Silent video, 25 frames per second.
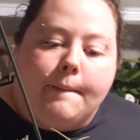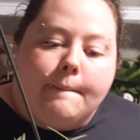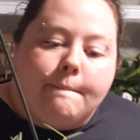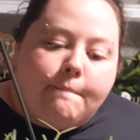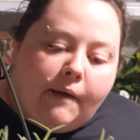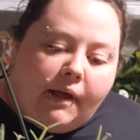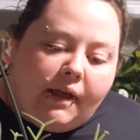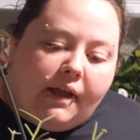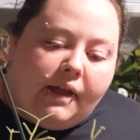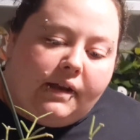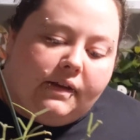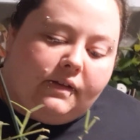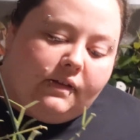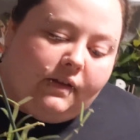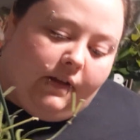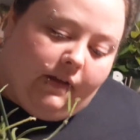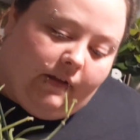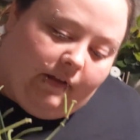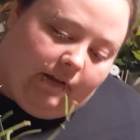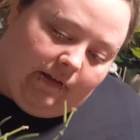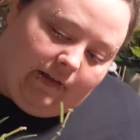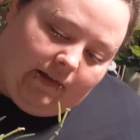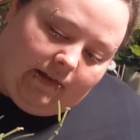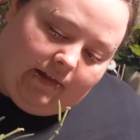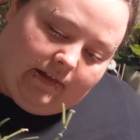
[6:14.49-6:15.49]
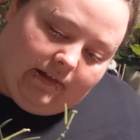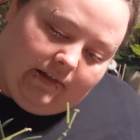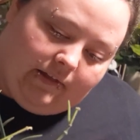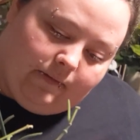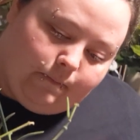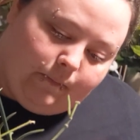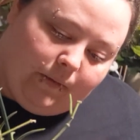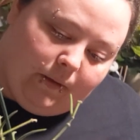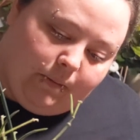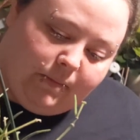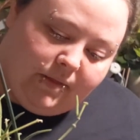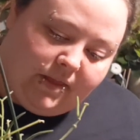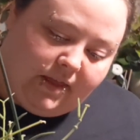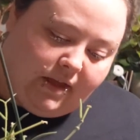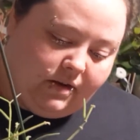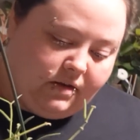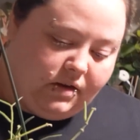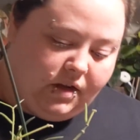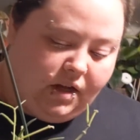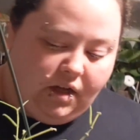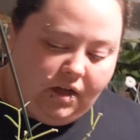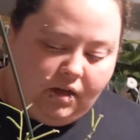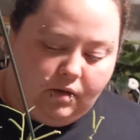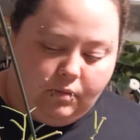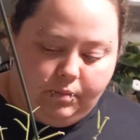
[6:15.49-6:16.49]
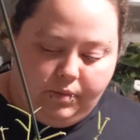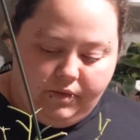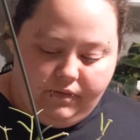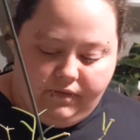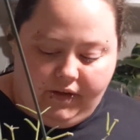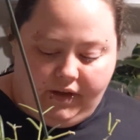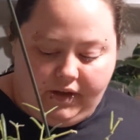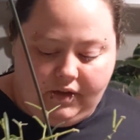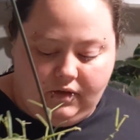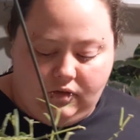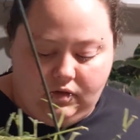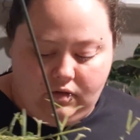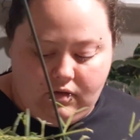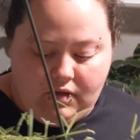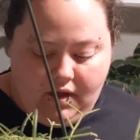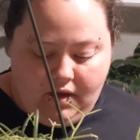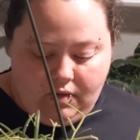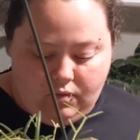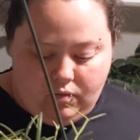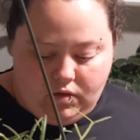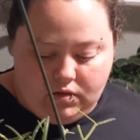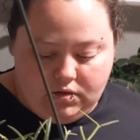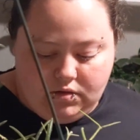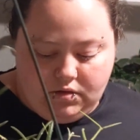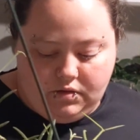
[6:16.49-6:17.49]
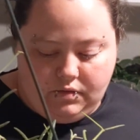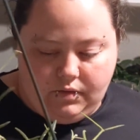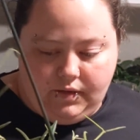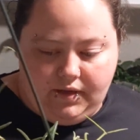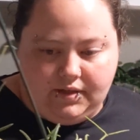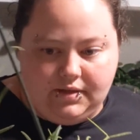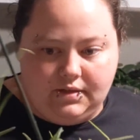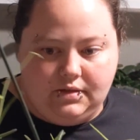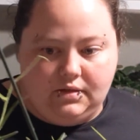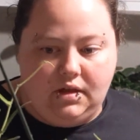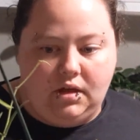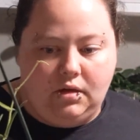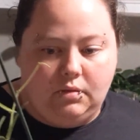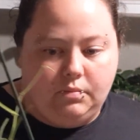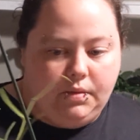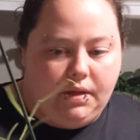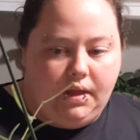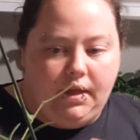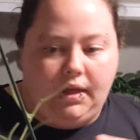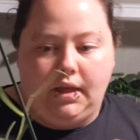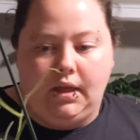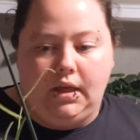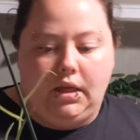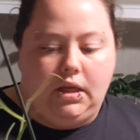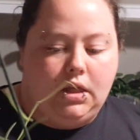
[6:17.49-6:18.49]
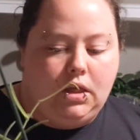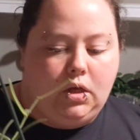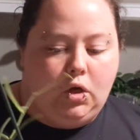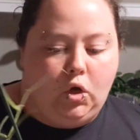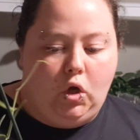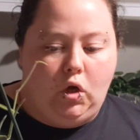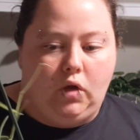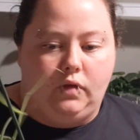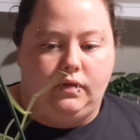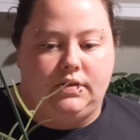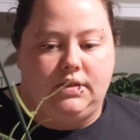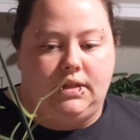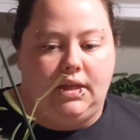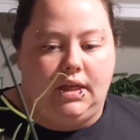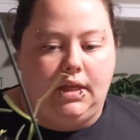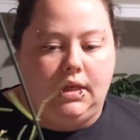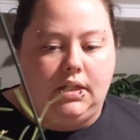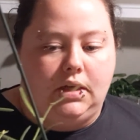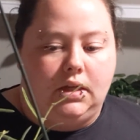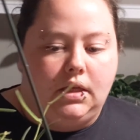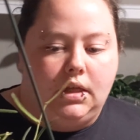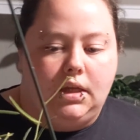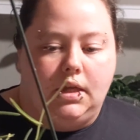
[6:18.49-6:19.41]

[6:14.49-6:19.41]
But maybe that'll help. If I can do that once or twice, it'll help like offset